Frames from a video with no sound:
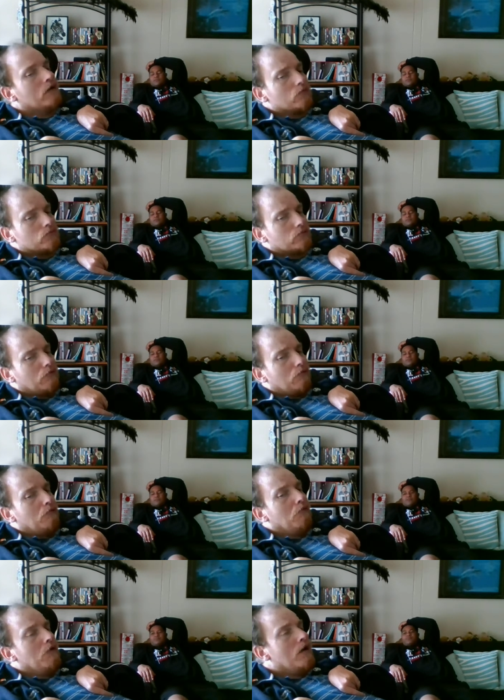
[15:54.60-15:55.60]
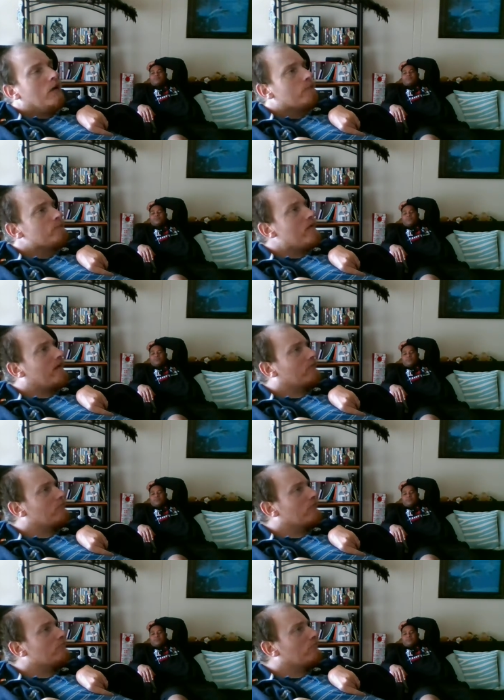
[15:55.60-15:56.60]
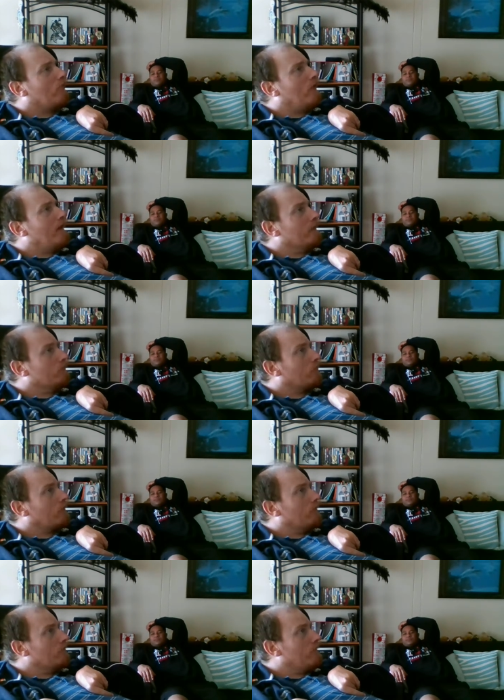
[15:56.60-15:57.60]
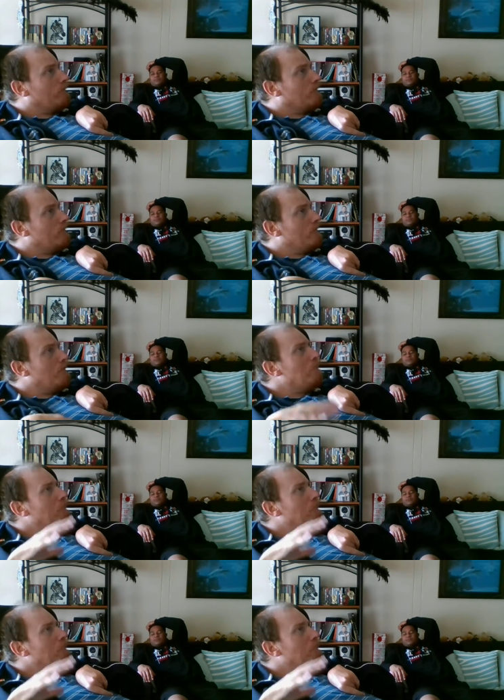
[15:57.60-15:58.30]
to fix the tires, because if you